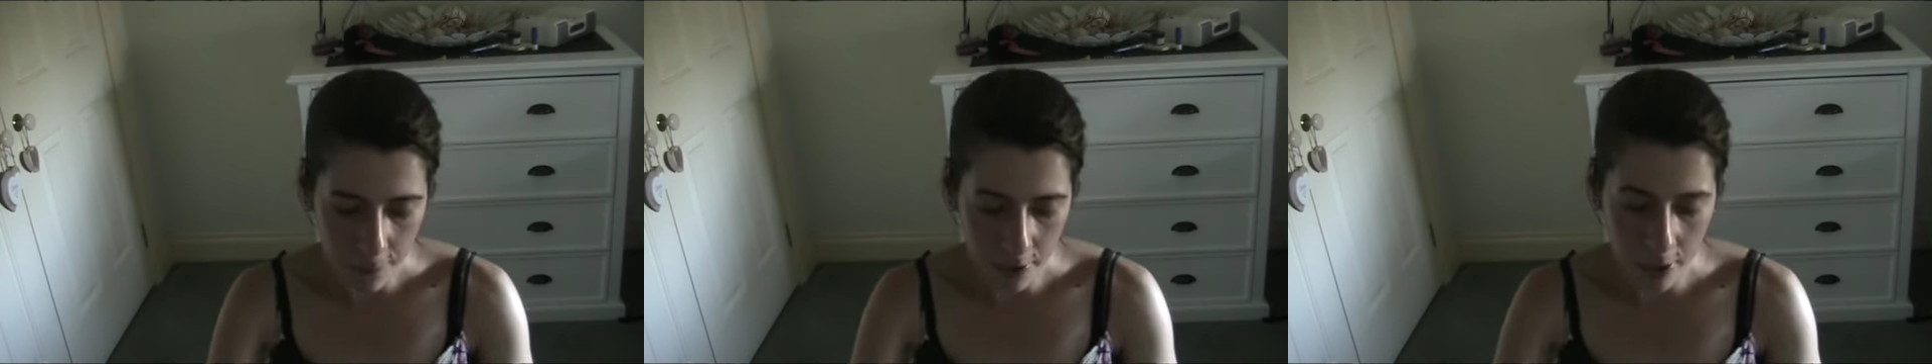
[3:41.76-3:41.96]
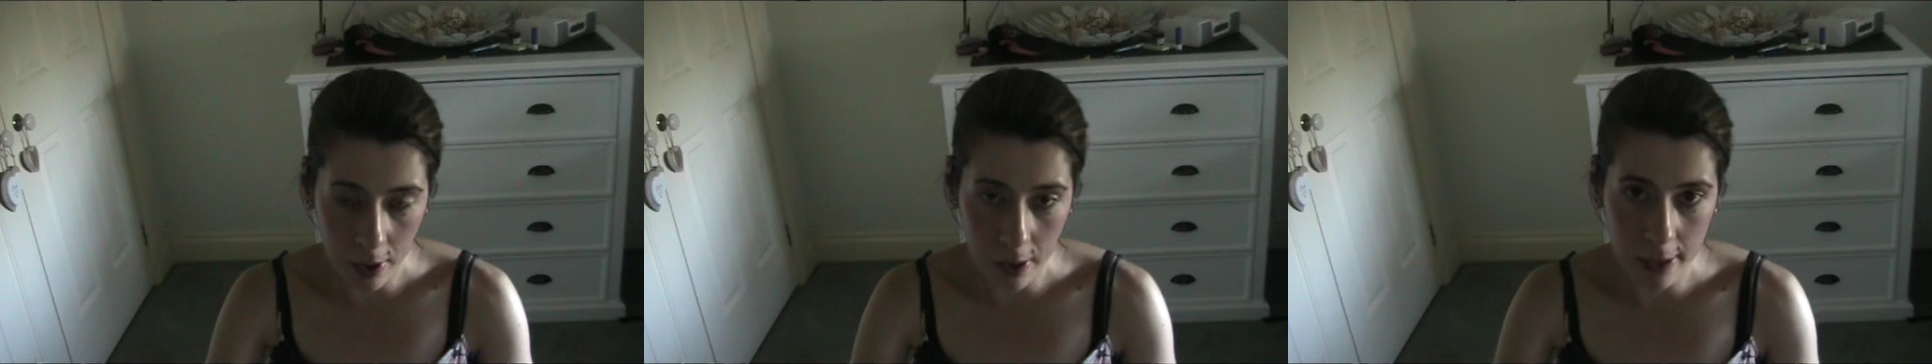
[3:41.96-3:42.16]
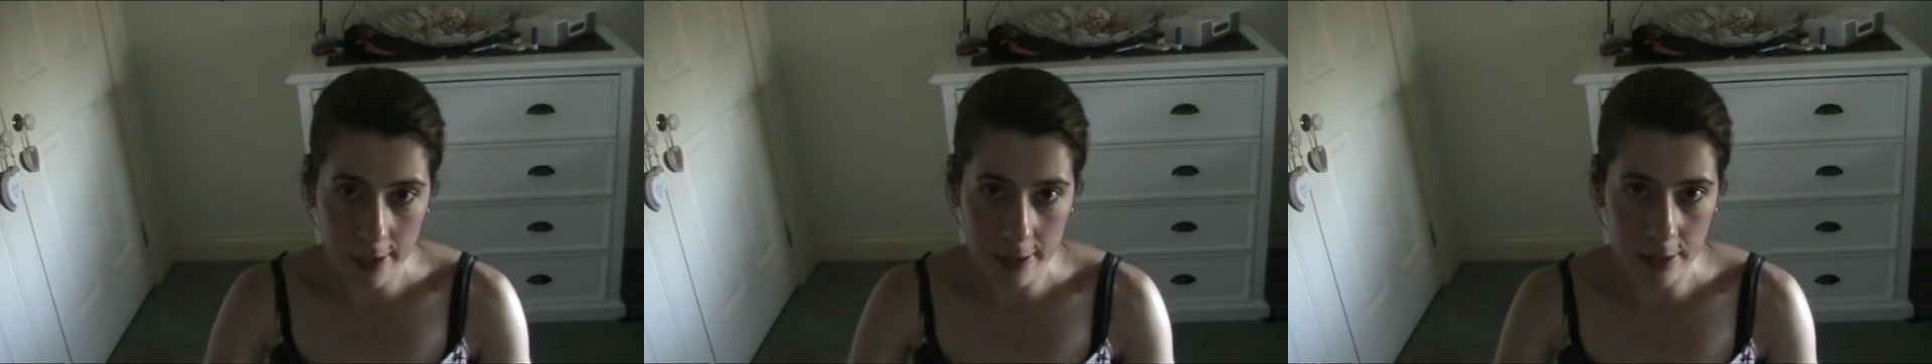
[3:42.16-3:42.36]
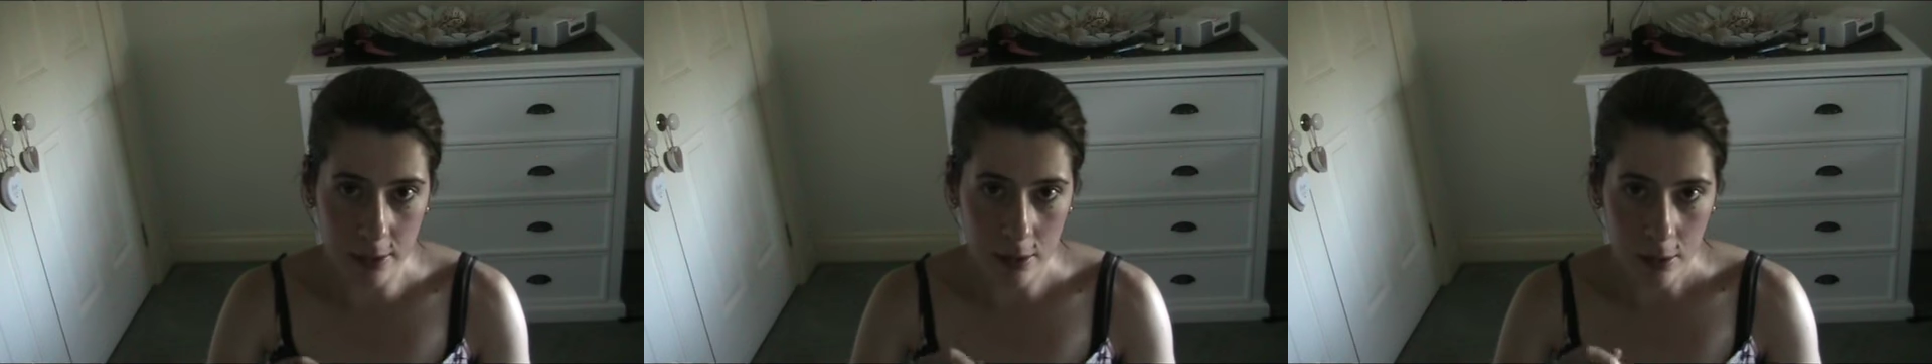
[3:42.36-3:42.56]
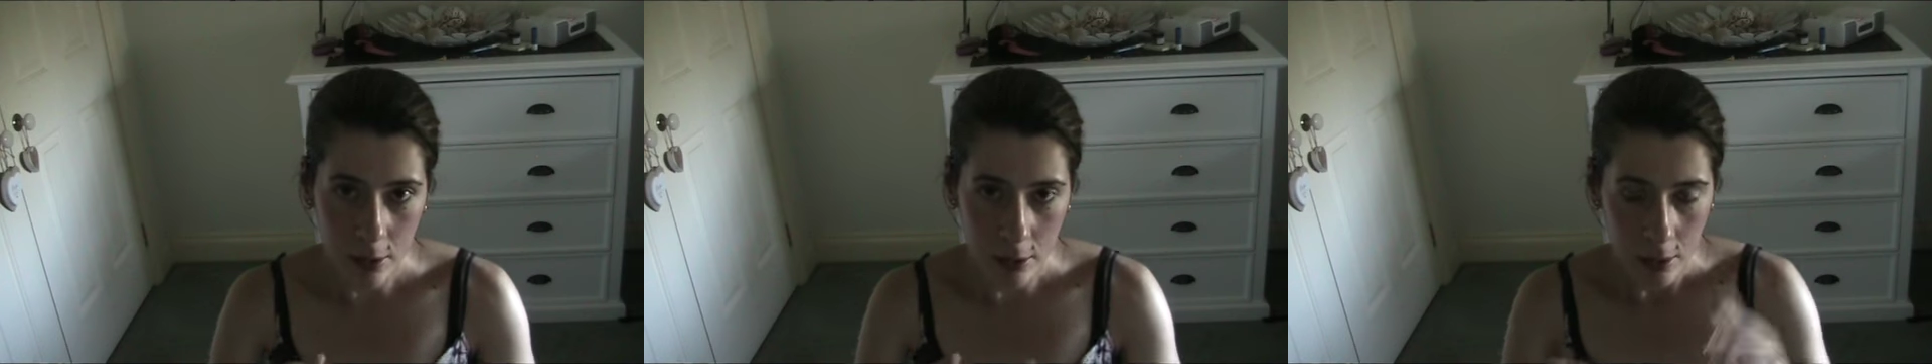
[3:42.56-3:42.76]
you
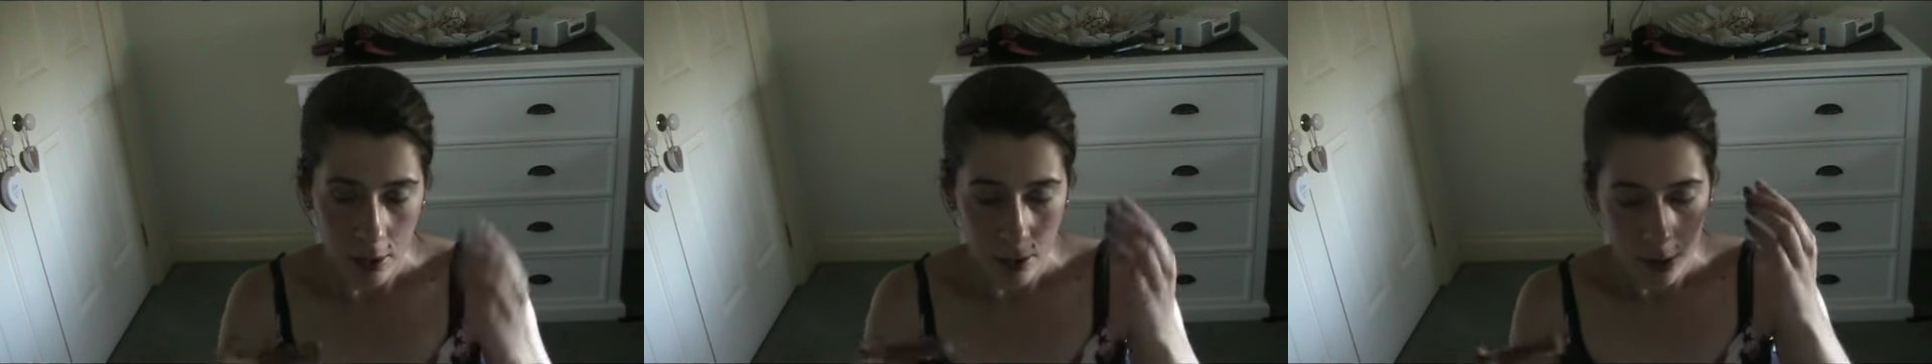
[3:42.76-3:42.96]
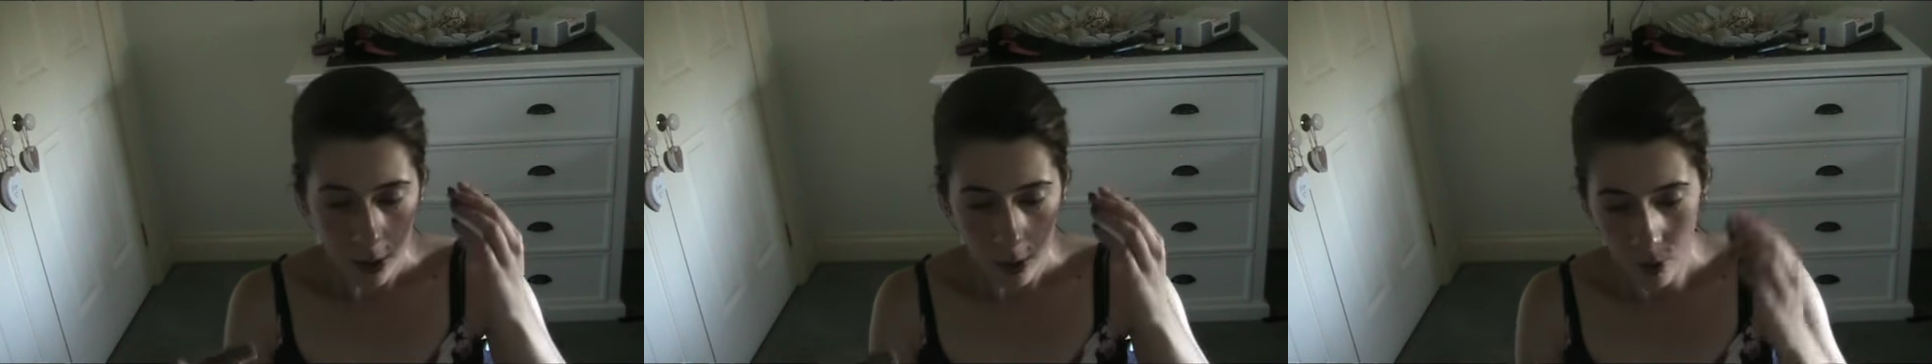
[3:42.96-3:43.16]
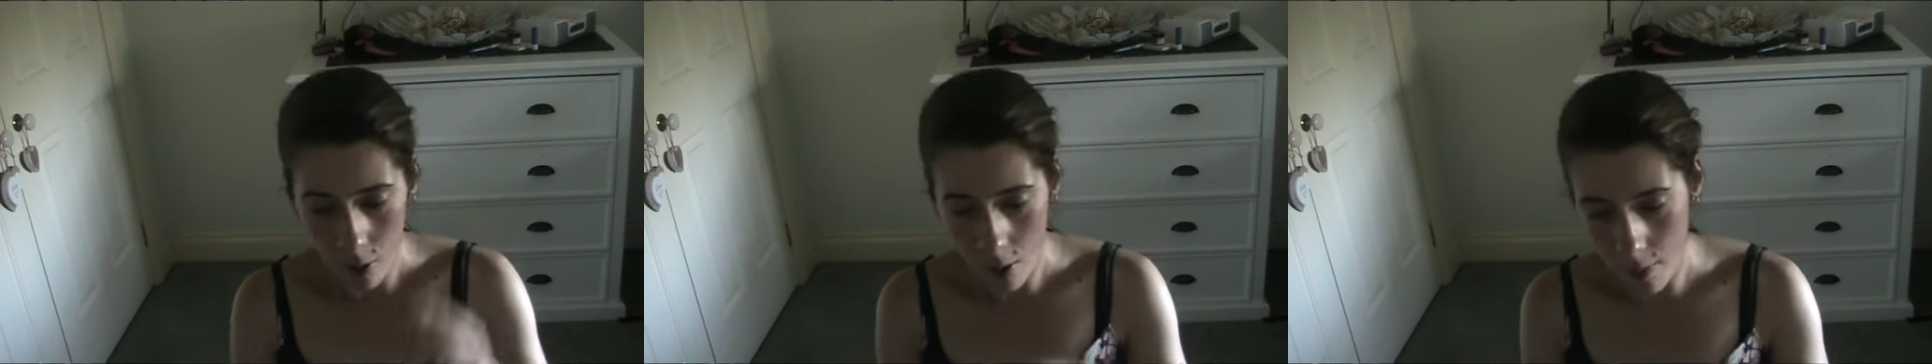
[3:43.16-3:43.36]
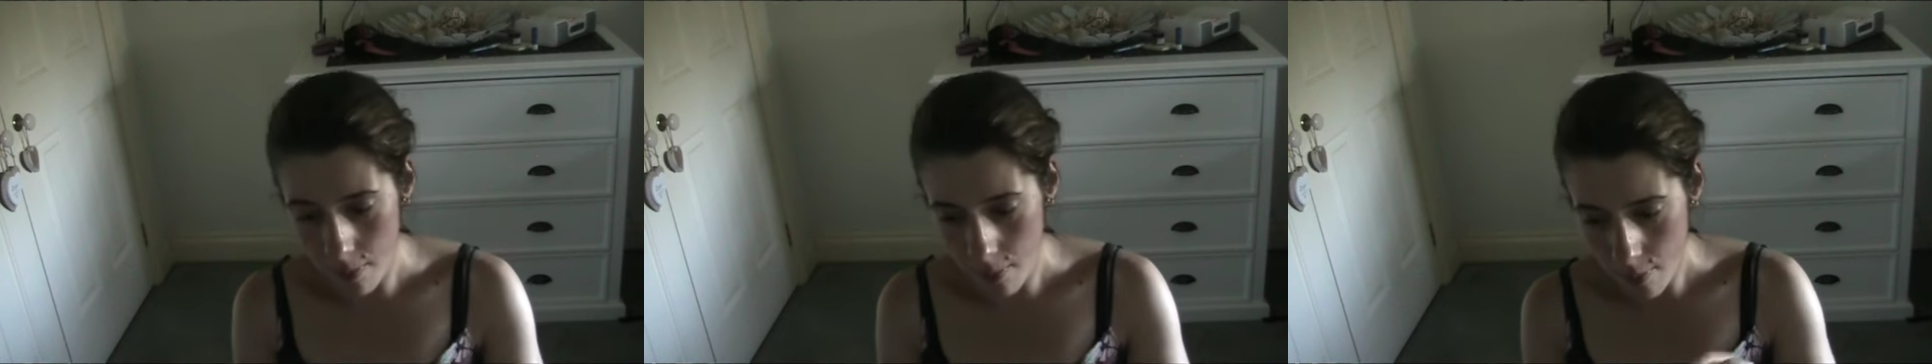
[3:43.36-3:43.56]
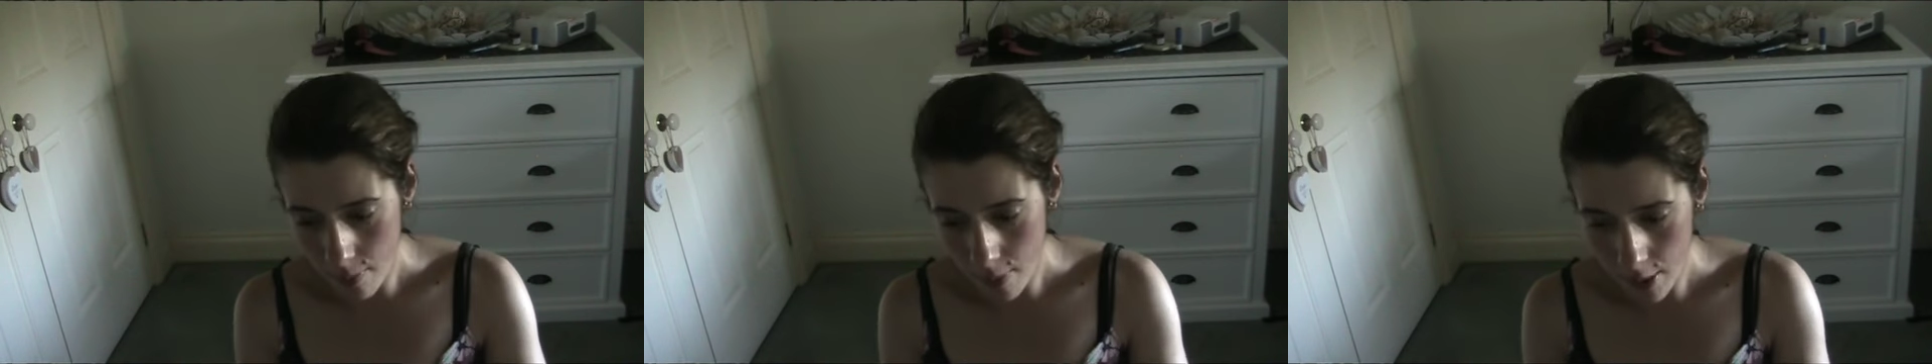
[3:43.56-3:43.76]
guys are
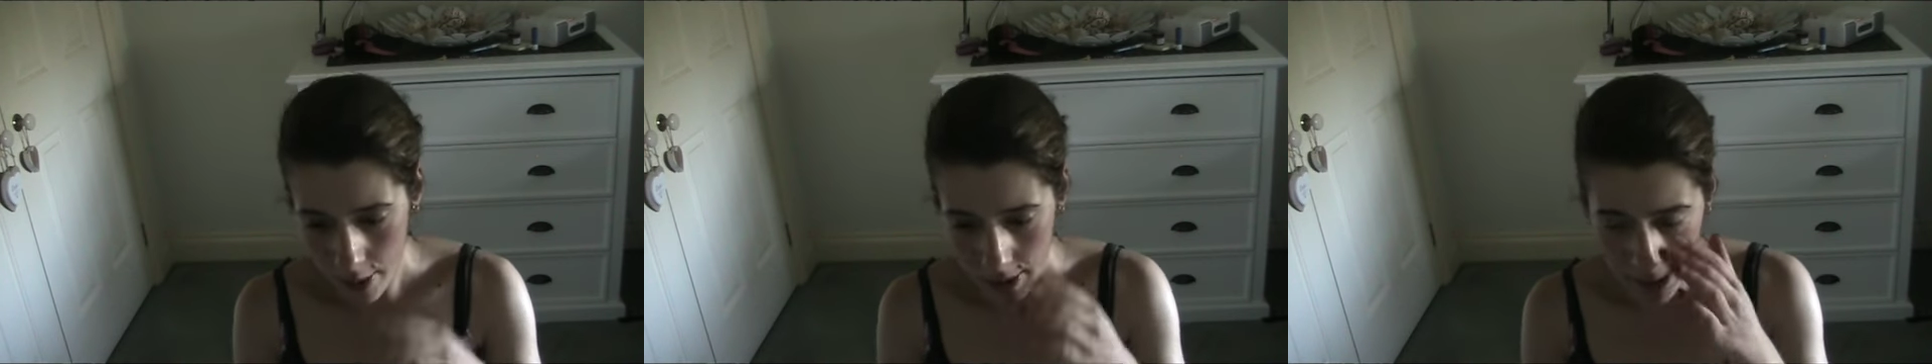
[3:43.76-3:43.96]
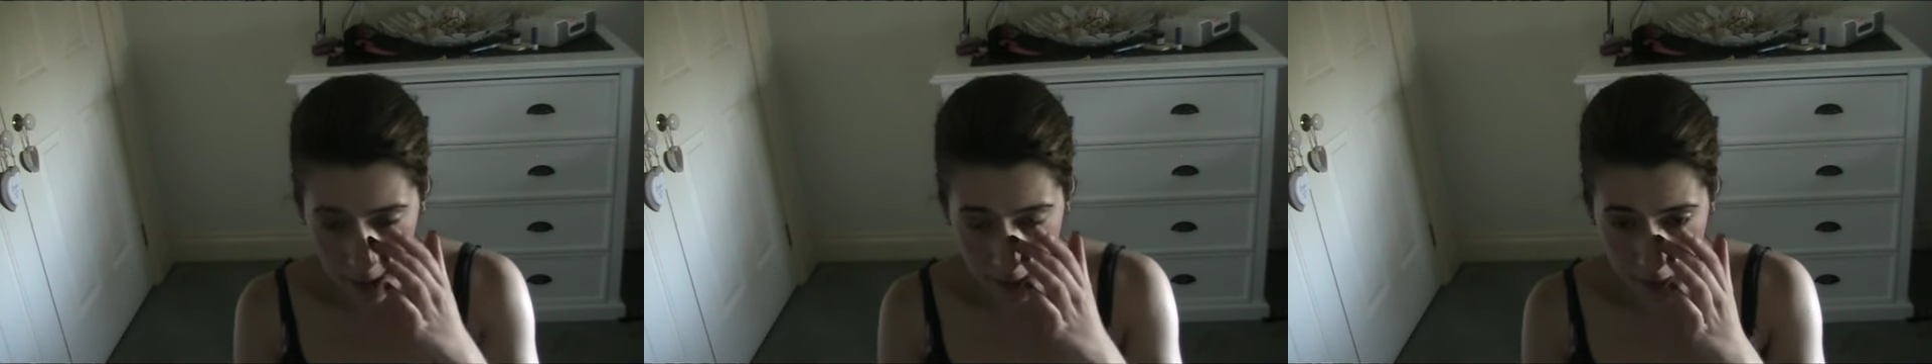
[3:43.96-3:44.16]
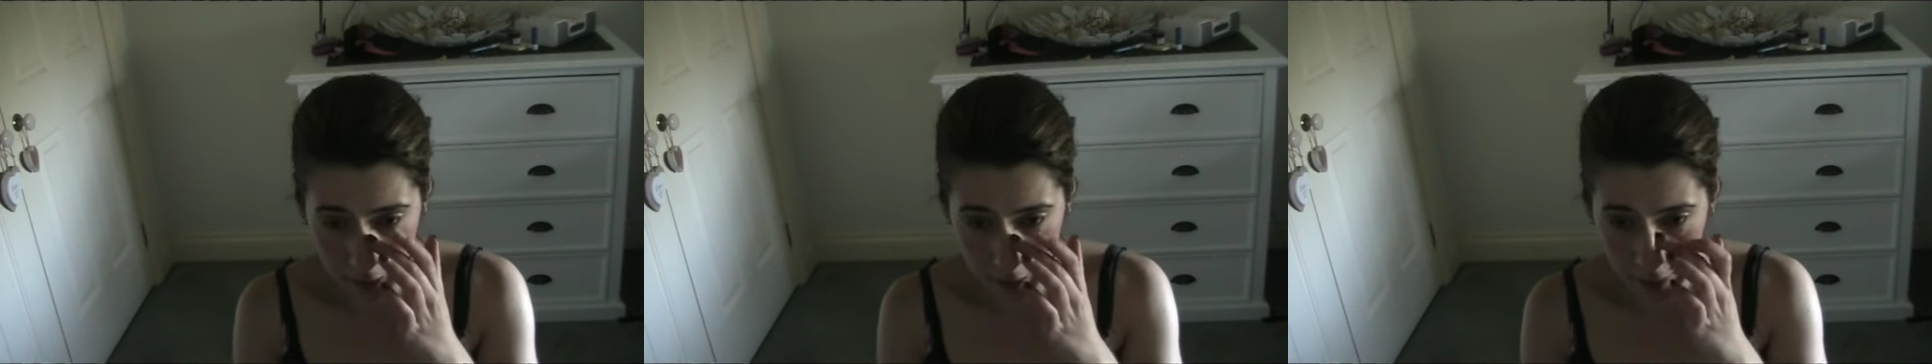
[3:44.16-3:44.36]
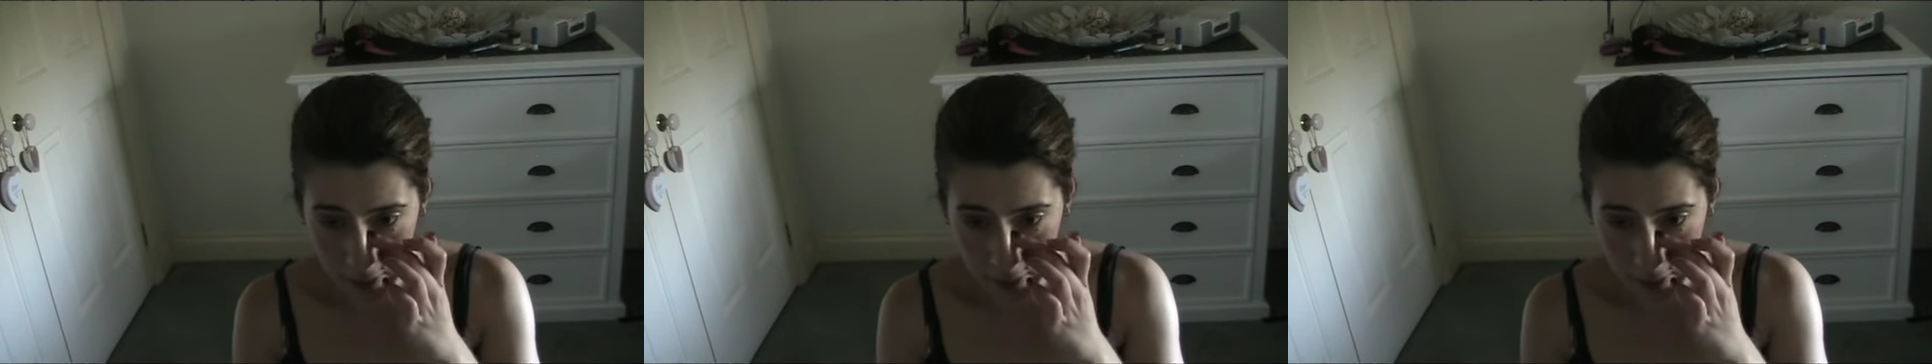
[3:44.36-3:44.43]
on my